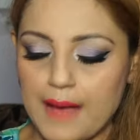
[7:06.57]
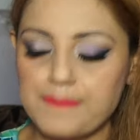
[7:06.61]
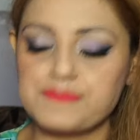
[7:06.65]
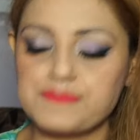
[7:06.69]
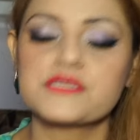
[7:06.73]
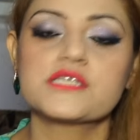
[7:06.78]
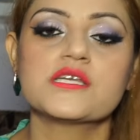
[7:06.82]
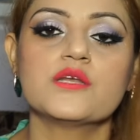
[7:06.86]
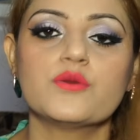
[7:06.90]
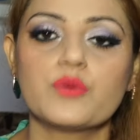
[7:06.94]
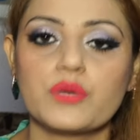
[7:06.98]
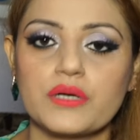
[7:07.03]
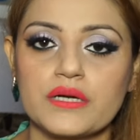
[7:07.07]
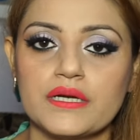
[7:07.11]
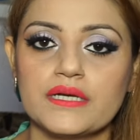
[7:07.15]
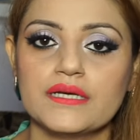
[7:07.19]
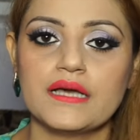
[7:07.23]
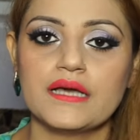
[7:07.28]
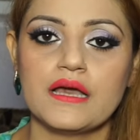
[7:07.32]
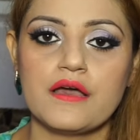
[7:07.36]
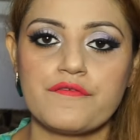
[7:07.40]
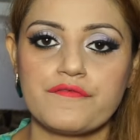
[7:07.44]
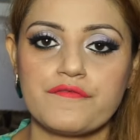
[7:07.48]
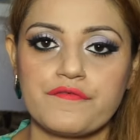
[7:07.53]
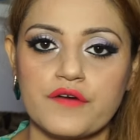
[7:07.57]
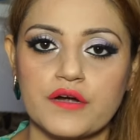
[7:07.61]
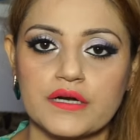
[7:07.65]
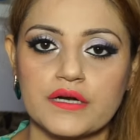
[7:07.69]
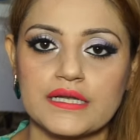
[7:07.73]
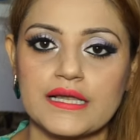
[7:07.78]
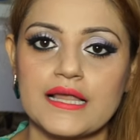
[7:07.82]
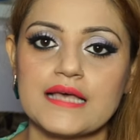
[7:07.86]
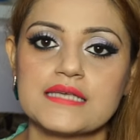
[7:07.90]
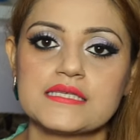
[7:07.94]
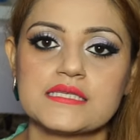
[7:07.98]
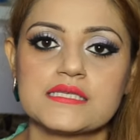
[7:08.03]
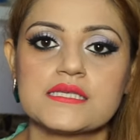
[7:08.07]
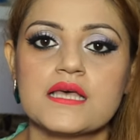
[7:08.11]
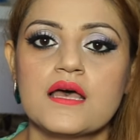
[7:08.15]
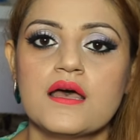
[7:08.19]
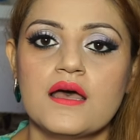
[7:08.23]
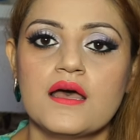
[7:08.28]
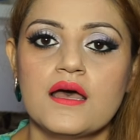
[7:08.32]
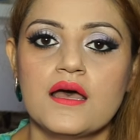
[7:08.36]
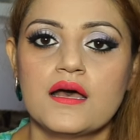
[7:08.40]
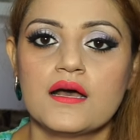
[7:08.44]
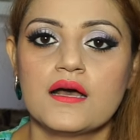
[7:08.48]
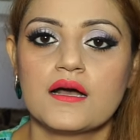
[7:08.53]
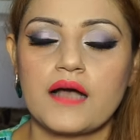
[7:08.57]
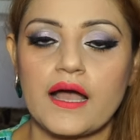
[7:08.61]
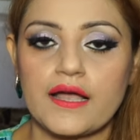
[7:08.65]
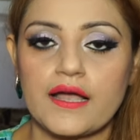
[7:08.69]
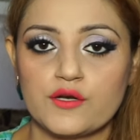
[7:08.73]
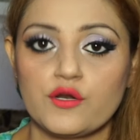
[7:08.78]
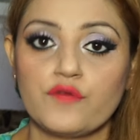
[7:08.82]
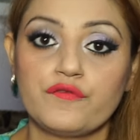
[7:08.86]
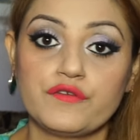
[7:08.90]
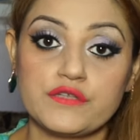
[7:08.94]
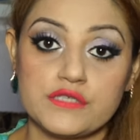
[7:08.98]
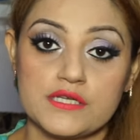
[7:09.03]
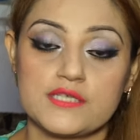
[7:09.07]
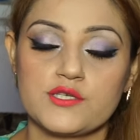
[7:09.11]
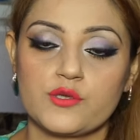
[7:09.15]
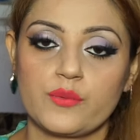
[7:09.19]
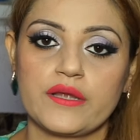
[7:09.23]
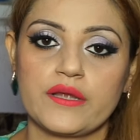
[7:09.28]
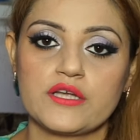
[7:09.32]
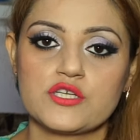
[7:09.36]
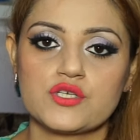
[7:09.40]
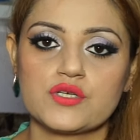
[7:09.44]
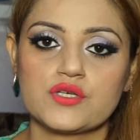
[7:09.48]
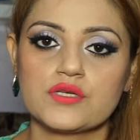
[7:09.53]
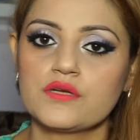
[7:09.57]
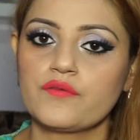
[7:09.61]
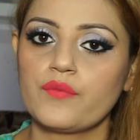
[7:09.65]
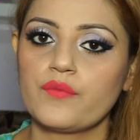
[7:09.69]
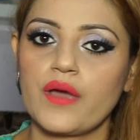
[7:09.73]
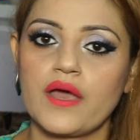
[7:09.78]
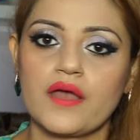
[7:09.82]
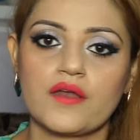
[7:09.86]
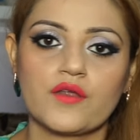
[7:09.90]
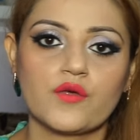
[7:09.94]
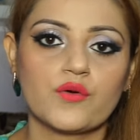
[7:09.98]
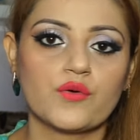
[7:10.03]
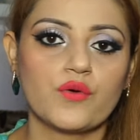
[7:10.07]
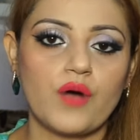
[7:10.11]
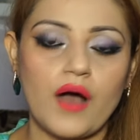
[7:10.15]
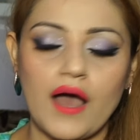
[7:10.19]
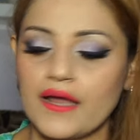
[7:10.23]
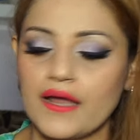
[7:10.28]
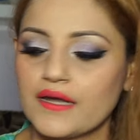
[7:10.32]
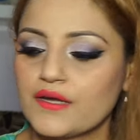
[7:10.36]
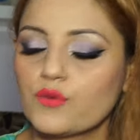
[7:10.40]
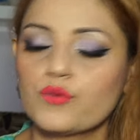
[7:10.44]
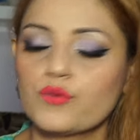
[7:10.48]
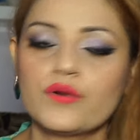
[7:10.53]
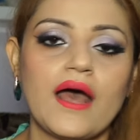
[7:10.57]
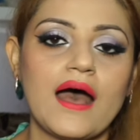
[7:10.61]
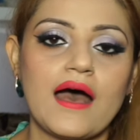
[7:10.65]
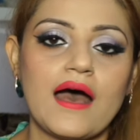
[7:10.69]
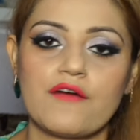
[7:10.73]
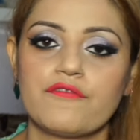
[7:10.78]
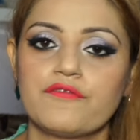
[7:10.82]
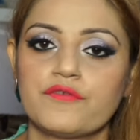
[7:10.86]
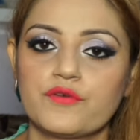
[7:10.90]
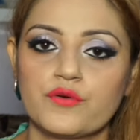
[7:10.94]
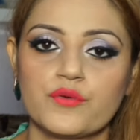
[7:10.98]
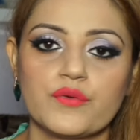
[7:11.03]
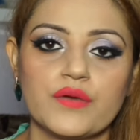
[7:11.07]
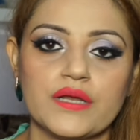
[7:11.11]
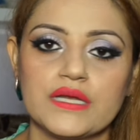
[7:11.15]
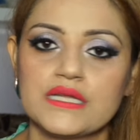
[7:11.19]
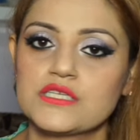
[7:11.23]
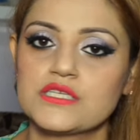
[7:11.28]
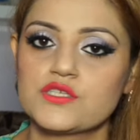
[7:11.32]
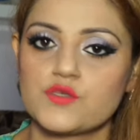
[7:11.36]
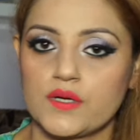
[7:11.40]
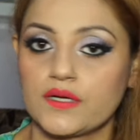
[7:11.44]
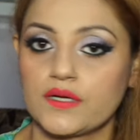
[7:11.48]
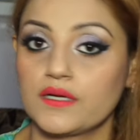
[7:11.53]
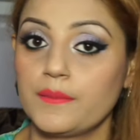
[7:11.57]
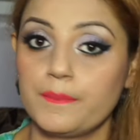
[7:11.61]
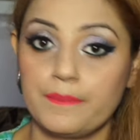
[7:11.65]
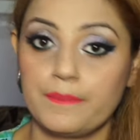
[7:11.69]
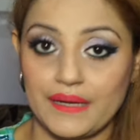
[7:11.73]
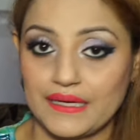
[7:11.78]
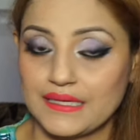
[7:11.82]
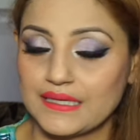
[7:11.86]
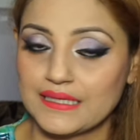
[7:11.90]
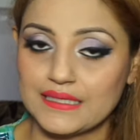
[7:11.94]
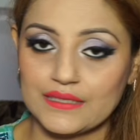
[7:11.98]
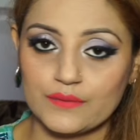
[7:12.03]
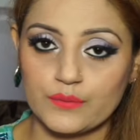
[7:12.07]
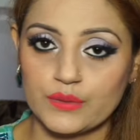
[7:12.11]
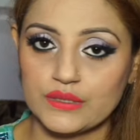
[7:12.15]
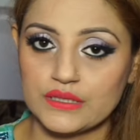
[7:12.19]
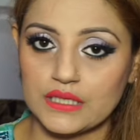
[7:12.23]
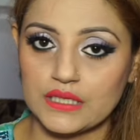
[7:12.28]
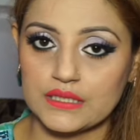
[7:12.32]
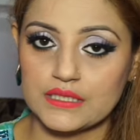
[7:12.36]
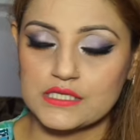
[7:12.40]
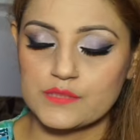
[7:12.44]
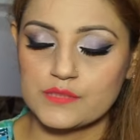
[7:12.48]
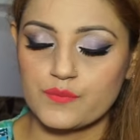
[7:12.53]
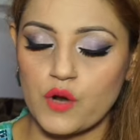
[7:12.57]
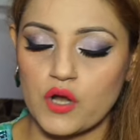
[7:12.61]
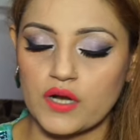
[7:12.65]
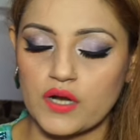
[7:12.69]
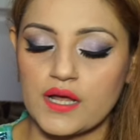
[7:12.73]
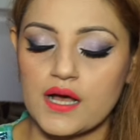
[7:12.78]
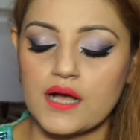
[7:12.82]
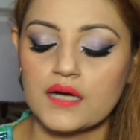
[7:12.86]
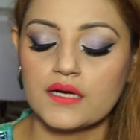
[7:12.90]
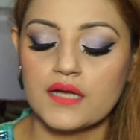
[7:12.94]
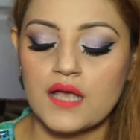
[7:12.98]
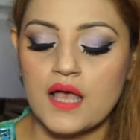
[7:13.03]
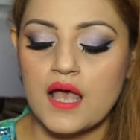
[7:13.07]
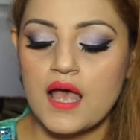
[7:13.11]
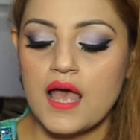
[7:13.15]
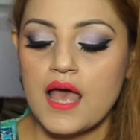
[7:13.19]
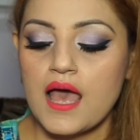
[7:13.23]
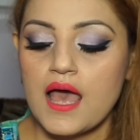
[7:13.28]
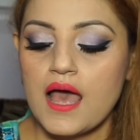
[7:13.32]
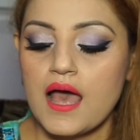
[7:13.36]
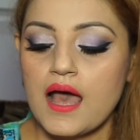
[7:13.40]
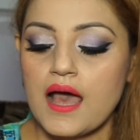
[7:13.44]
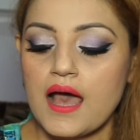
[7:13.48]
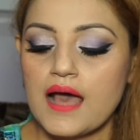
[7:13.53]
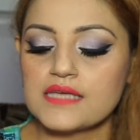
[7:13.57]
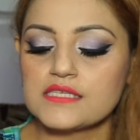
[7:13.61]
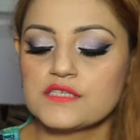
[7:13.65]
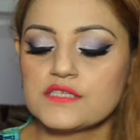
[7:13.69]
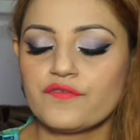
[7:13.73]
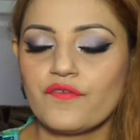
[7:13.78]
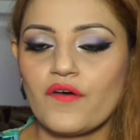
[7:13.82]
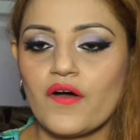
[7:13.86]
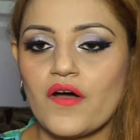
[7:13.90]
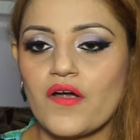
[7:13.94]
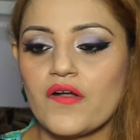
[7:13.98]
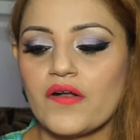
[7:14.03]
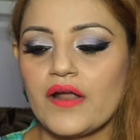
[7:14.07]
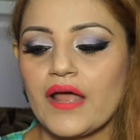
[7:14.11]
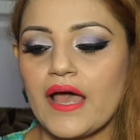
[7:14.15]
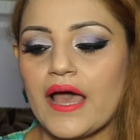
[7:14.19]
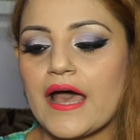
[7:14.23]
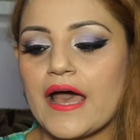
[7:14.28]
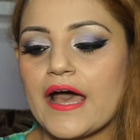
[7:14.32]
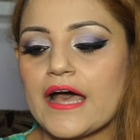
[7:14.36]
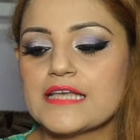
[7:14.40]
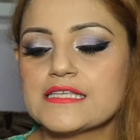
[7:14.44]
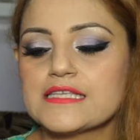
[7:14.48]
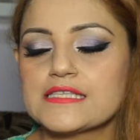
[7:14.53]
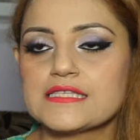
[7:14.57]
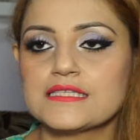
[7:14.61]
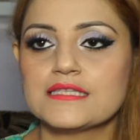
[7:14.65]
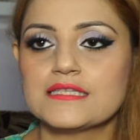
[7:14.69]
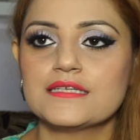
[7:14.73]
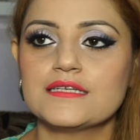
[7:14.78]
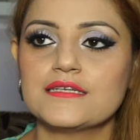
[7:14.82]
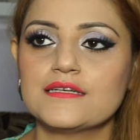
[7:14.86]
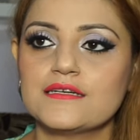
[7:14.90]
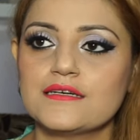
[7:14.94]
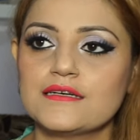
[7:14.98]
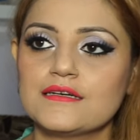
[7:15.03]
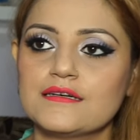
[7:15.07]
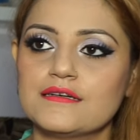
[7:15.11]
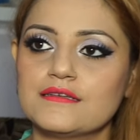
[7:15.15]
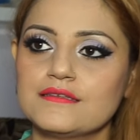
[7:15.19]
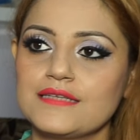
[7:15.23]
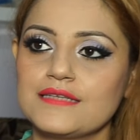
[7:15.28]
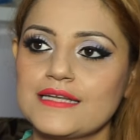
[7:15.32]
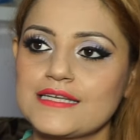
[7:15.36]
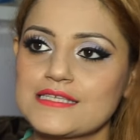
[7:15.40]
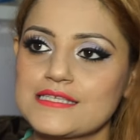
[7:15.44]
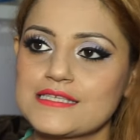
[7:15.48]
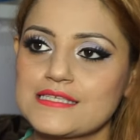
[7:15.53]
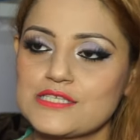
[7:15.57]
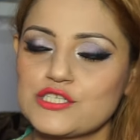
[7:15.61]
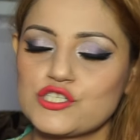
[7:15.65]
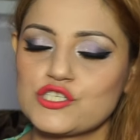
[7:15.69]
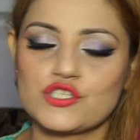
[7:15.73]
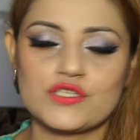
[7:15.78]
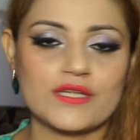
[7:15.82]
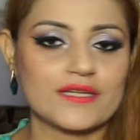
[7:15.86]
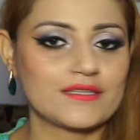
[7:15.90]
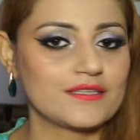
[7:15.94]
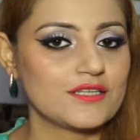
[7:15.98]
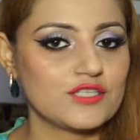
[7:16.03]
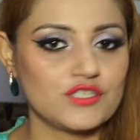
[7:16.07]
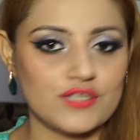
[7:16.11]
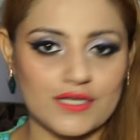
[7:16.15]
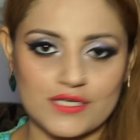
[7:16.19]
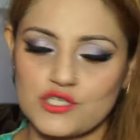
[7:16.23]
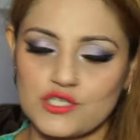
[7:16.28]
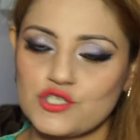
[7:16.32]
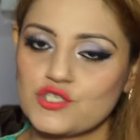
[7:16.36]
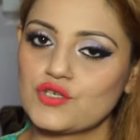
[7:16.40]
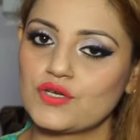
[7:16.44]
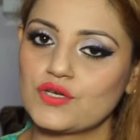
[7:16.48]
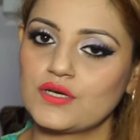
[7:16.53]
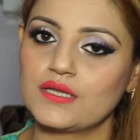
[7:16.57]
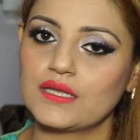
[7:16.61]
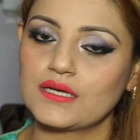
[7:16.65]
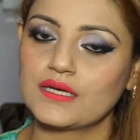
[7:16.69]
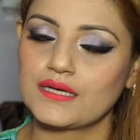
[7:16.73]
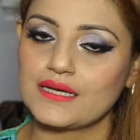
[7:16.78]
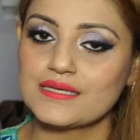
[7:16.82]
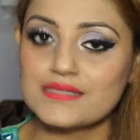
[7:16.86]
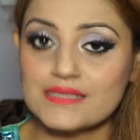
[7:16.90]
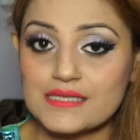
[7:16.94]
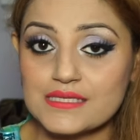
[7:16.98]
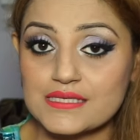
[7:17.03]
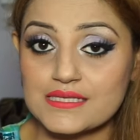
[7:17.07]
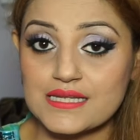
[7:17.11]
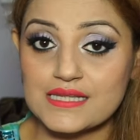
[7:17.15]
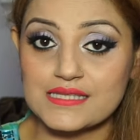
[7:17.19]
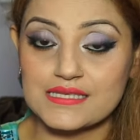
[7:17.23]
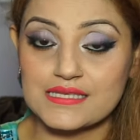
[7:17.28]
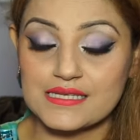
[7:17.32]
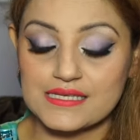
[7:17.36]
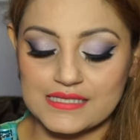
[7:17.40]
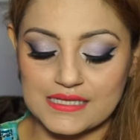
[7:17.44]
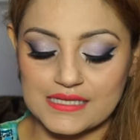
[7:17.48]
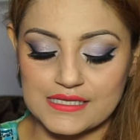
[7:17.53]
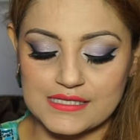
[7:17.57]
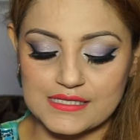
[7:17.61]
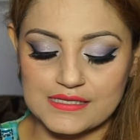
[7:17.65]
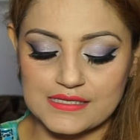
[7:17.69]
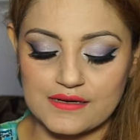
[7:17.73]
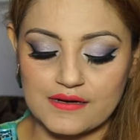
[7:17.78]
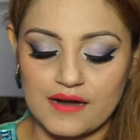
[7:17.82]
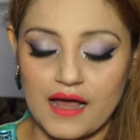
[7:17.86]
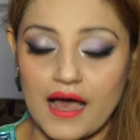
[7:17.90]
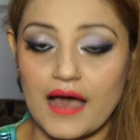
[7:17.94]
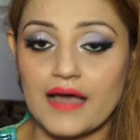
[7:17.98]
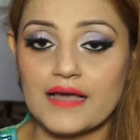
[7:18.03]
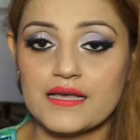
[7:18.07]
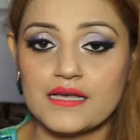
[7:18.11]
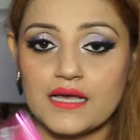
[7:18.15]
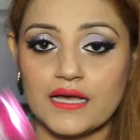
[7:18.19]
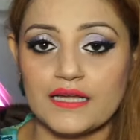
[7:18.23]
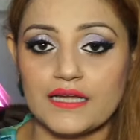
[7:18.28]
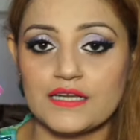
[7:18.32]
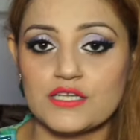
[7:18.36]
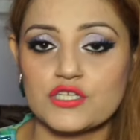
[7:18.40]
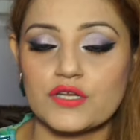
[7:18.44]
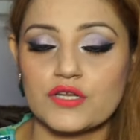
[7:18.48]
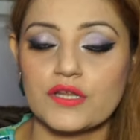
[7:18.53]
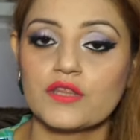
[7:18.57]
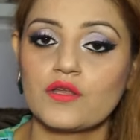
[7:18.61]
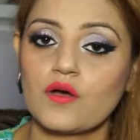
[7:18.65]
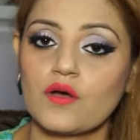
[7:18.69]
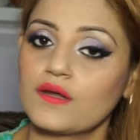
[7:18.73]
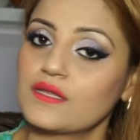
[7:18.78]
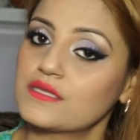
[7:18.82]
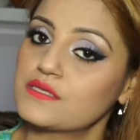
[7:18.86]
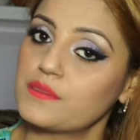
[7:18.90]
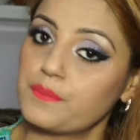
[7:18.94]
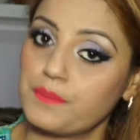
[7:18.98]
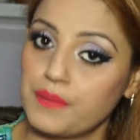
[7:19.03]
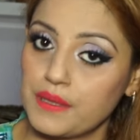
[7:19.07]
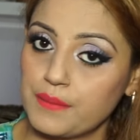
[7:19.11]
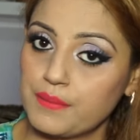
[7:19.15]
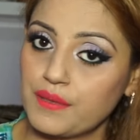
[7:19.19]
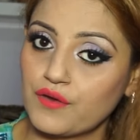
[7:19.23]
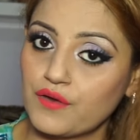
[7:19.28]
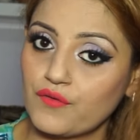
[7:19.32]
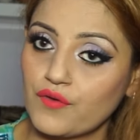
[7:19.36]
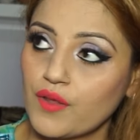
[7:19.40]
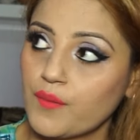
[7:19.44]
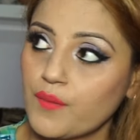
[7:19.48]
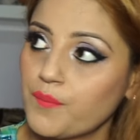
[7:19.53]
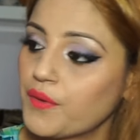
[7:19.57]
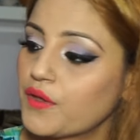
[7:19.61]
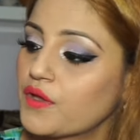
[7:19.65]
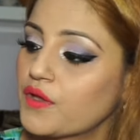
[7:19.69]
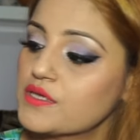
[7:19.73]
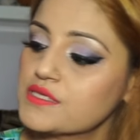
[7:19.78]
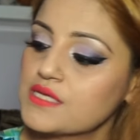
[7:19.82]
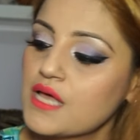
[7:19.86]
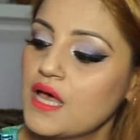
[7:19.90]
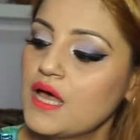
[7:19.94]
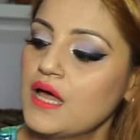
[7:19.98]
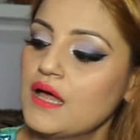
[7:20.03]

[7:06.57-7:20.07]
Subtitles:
absolutely effortless kind of a situation where I don't have to really struggle blending with this product. As far as the texture, the consistency is concerned, I initially thought it's a BB cream, because